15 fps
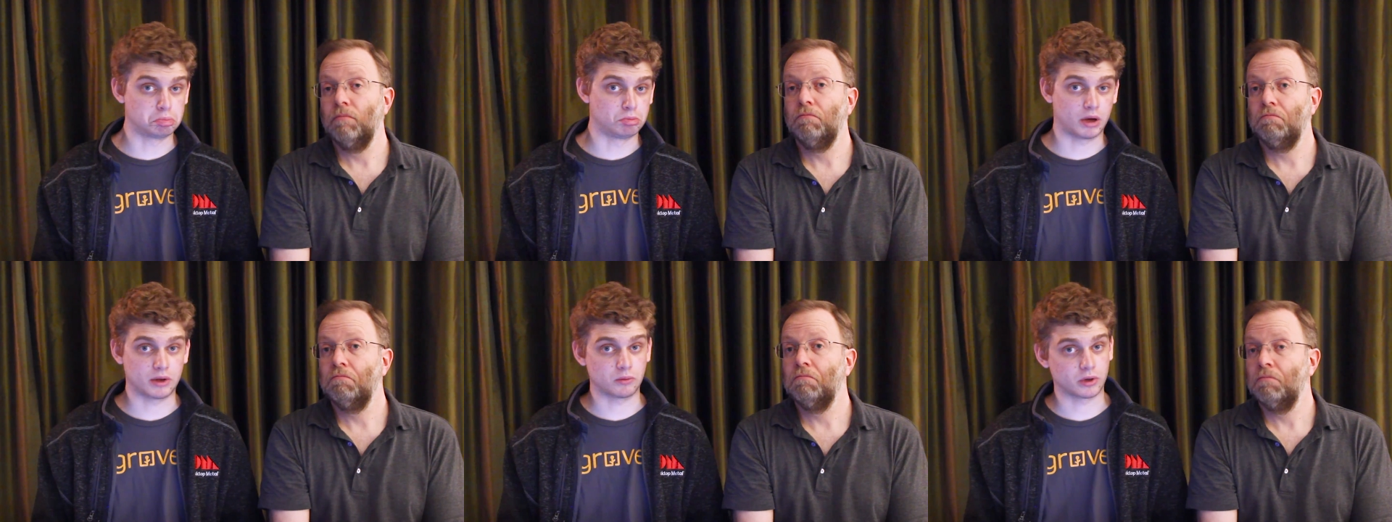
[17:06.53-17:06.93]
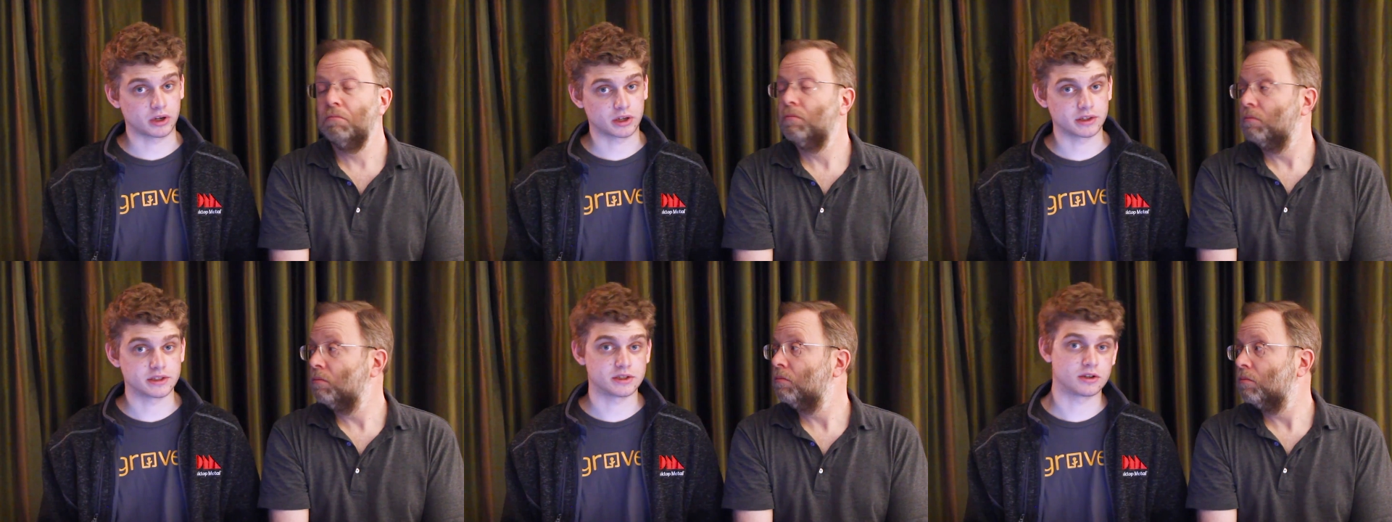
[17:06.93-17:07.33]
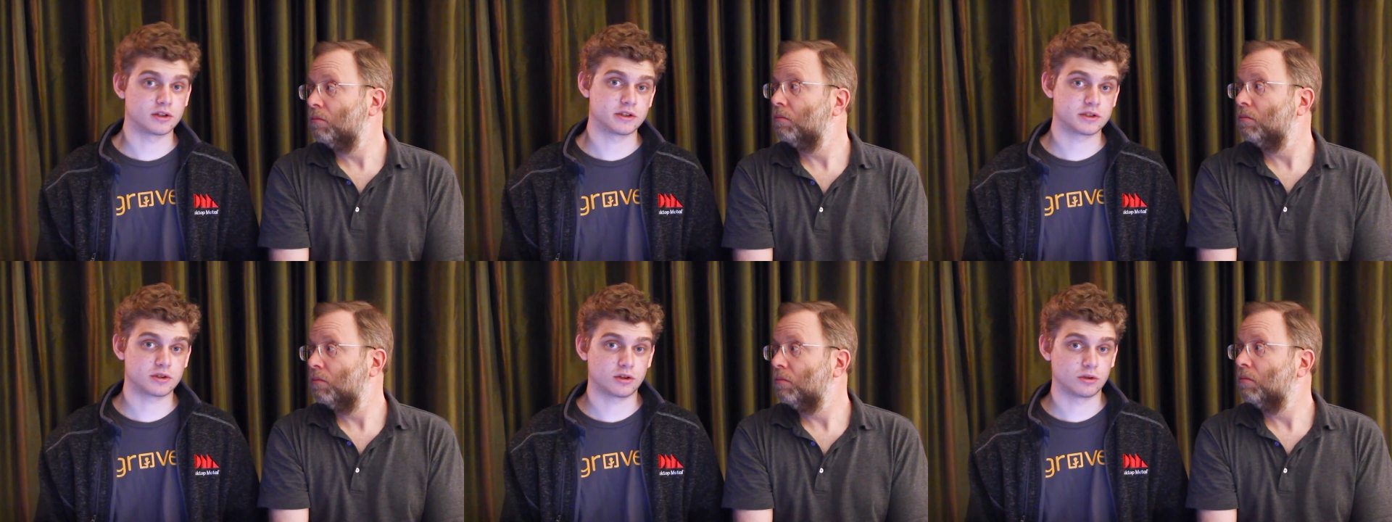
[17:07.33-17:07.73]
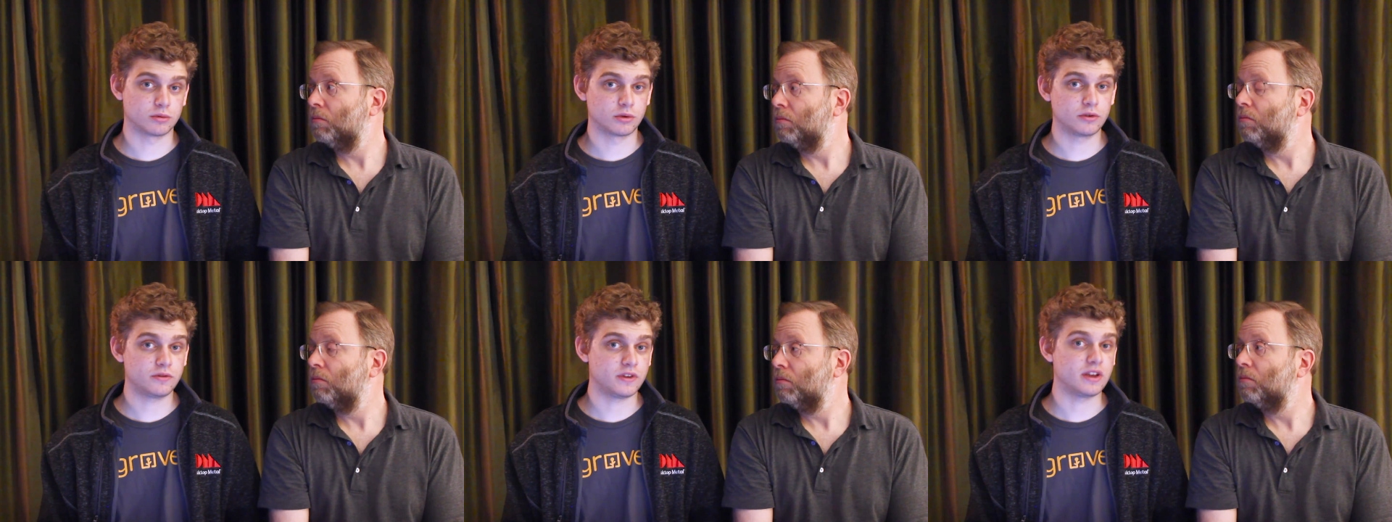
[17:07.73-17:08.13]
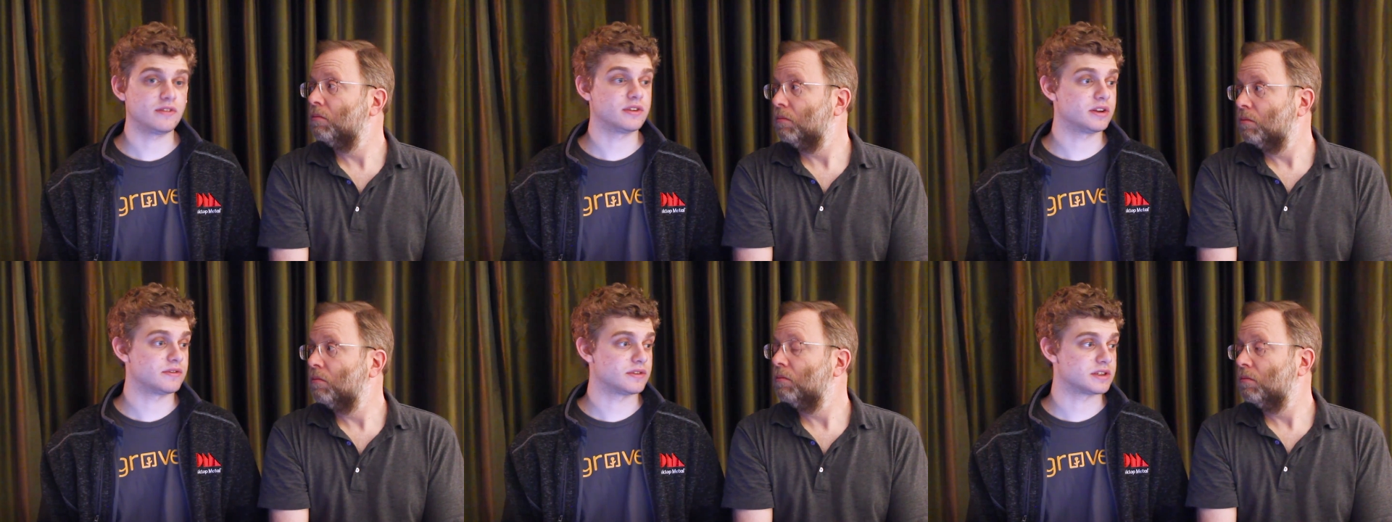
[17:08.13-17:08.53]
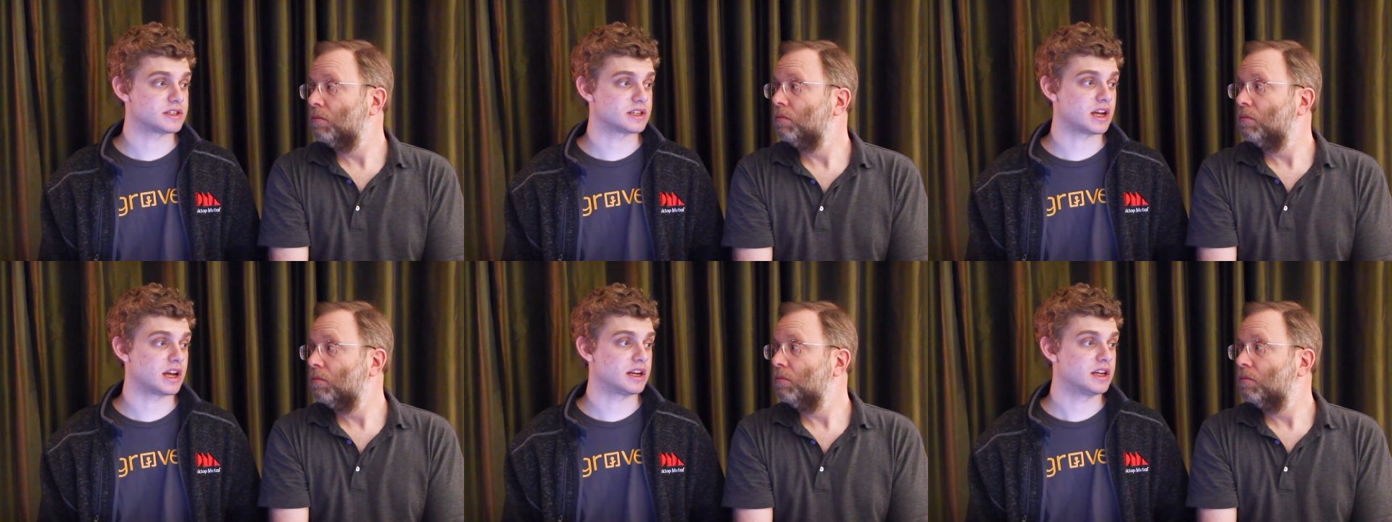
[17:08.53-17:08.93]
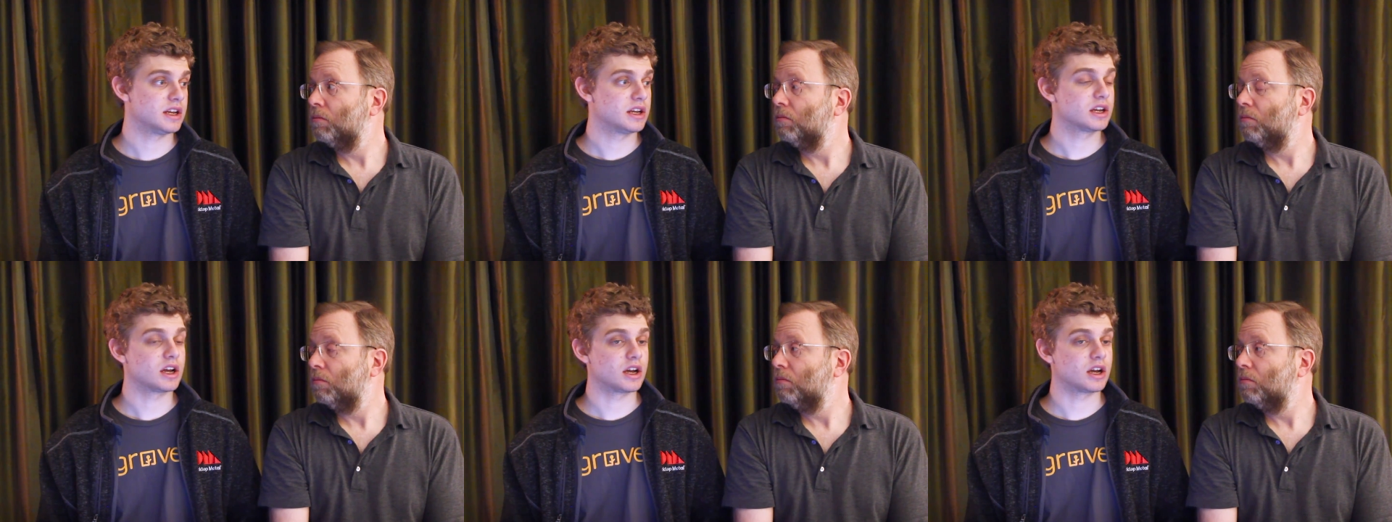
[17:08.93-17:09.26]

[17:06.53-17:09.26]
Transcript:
Speaker 1: might want to consider the solar roof, even if it's not